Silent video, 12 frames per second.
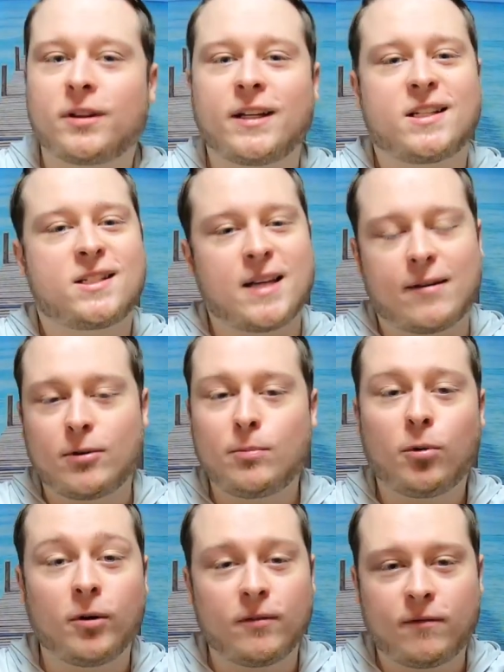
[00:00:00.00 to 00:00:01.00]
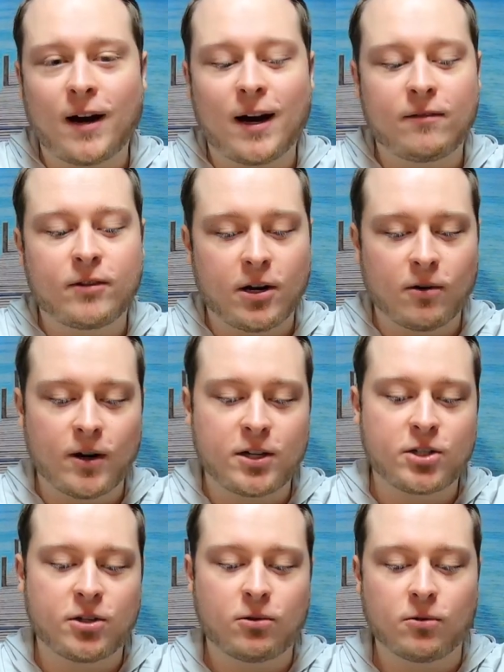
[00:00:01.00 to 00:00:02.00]
7.5 gear
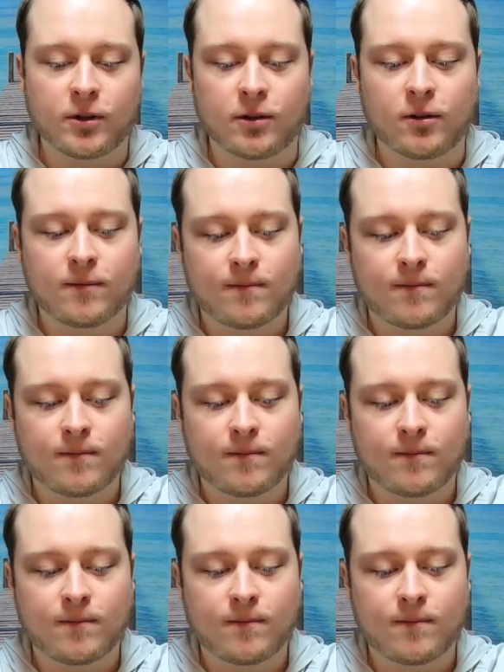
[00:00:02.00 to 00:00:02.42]
ratio reel.